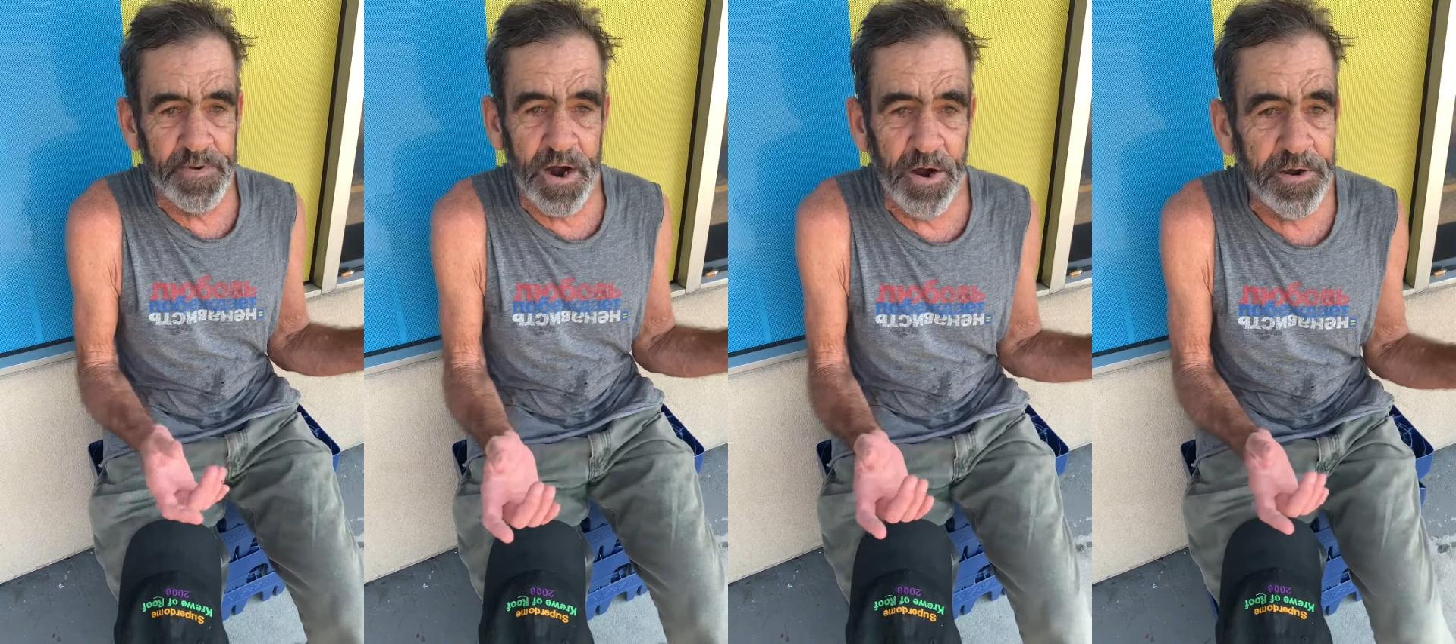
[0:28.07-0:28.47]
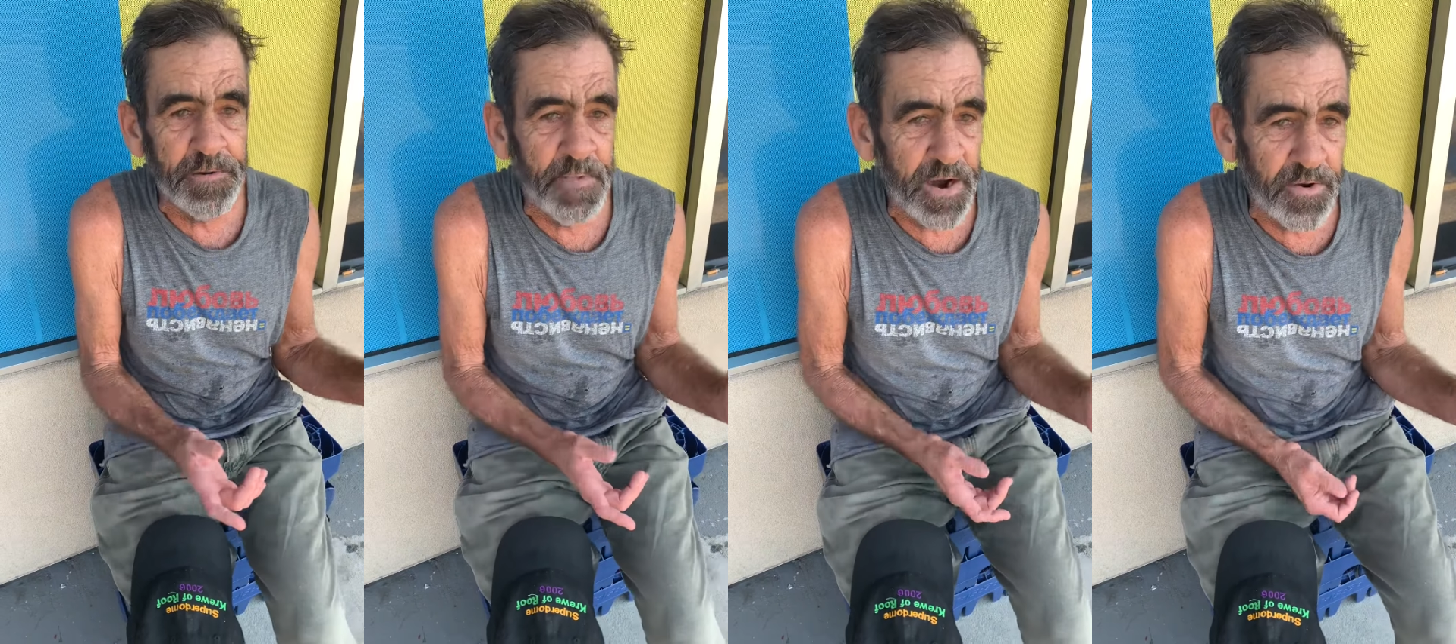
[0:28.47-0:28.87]

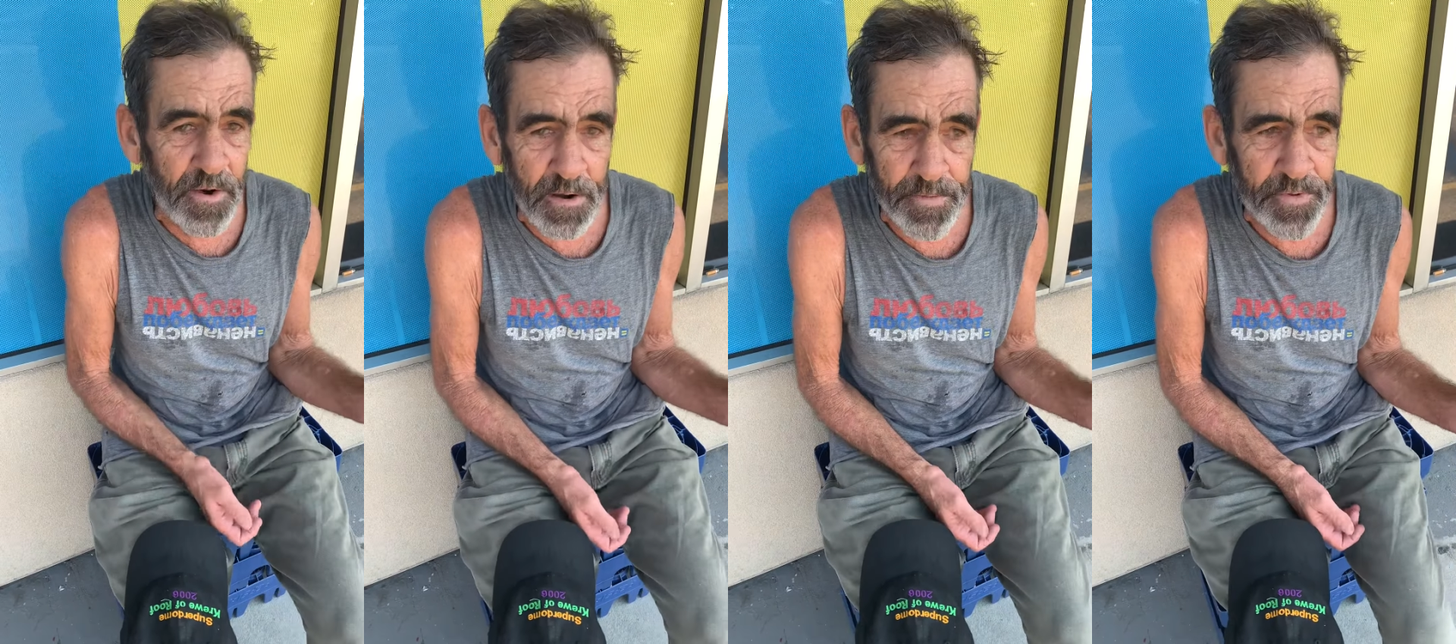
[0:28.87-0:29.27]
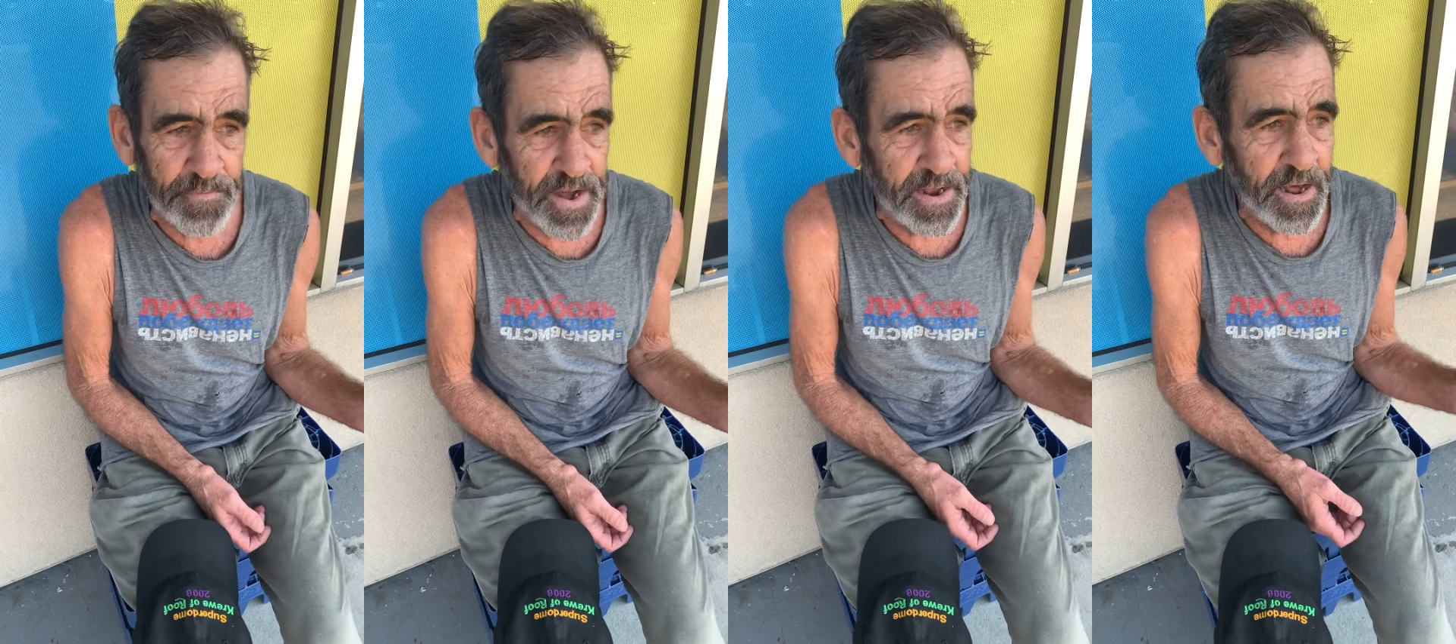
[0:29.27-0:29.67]
guarding my crop with
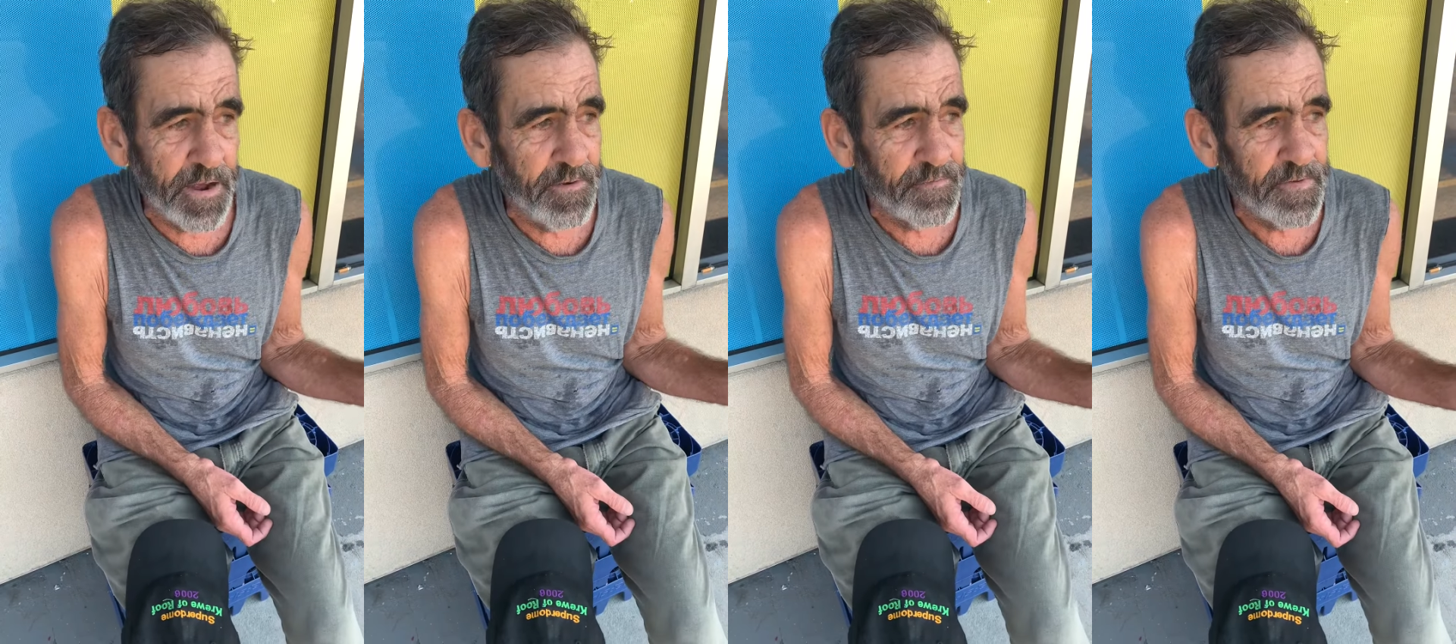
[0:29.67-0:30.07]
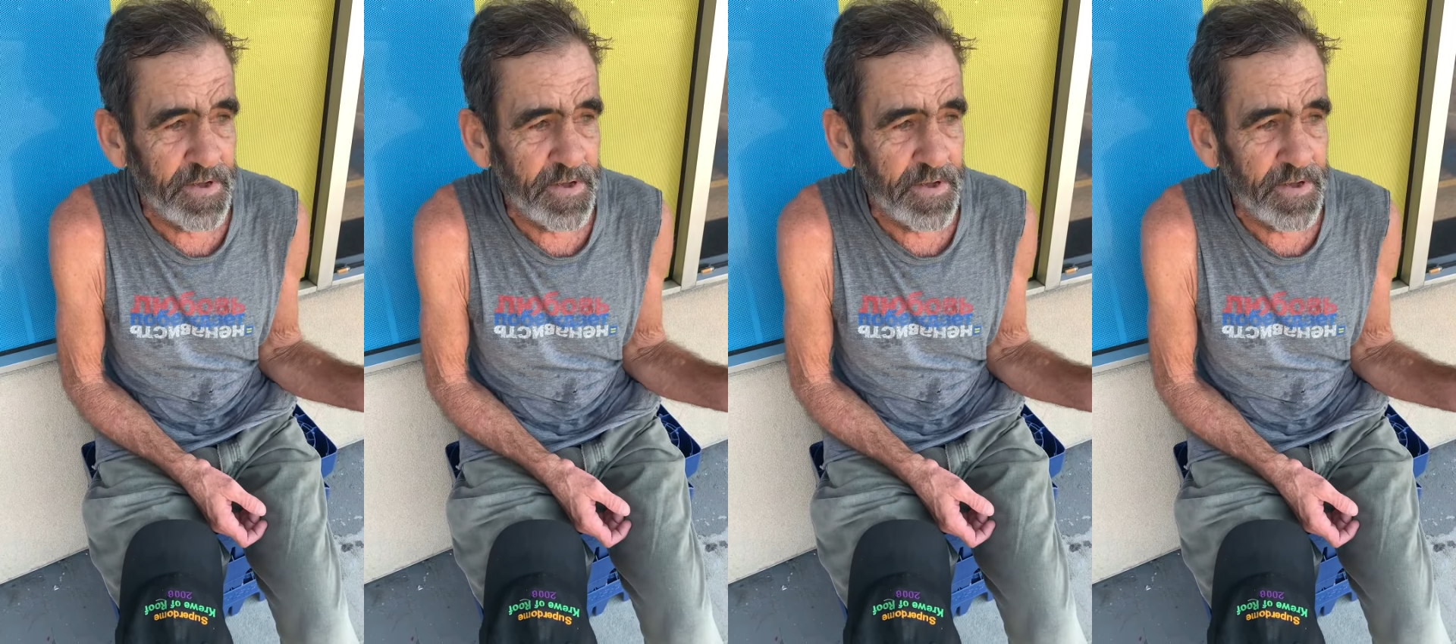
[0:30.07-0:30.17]
my life.